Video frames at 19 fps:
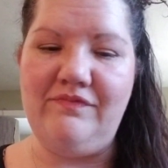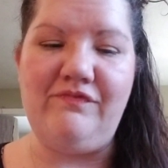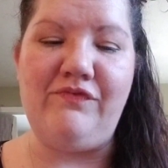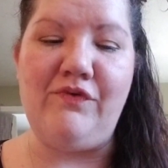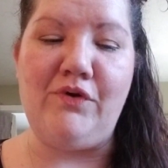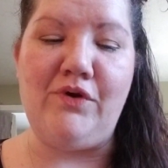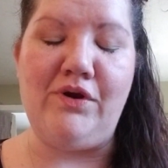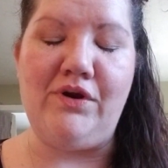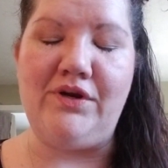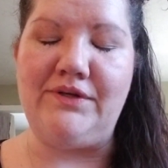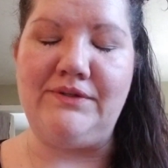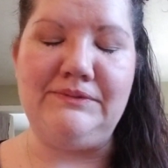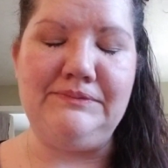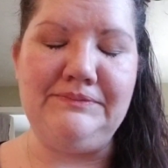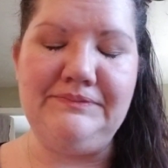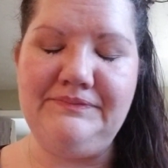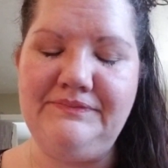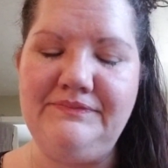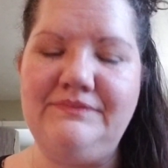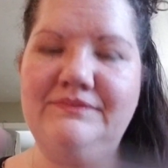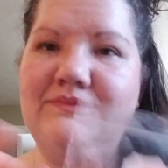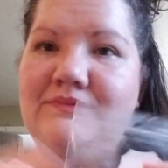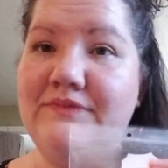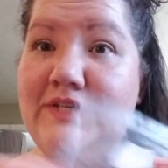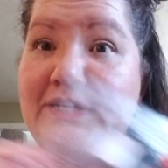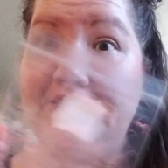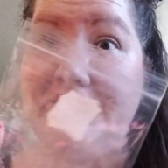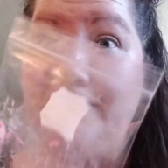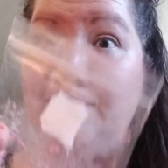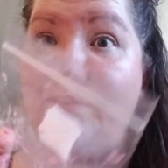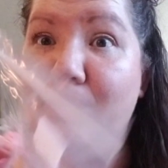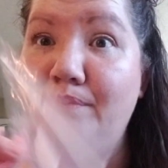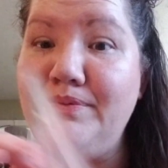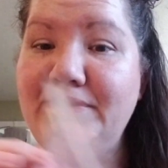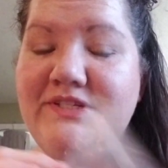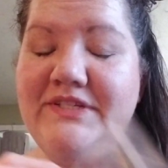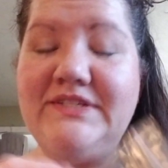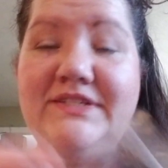for testing
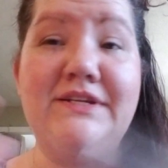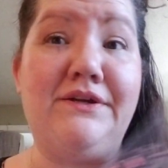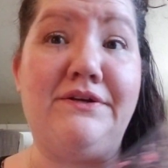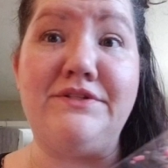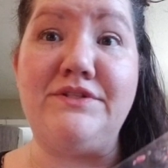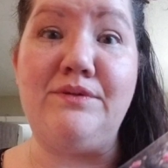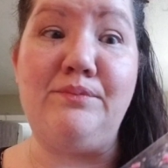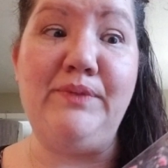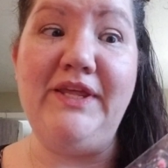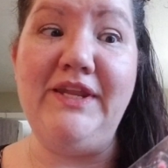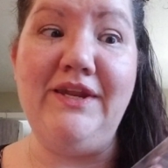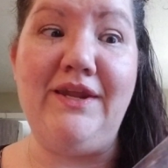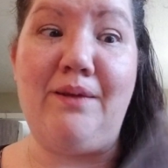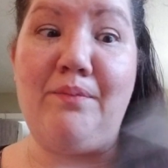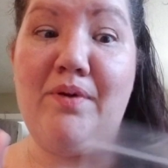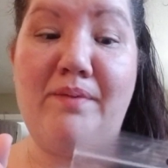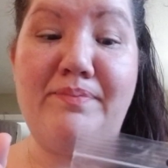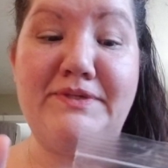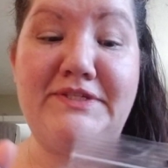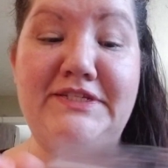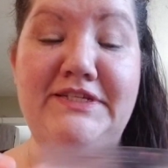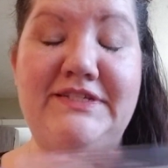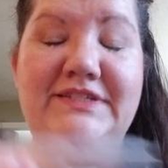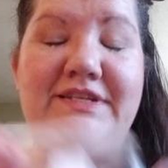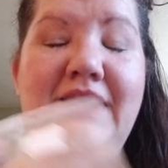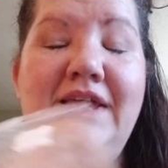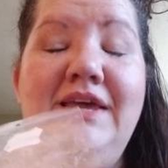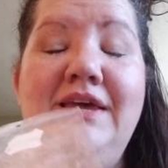purposes and also blending purposes.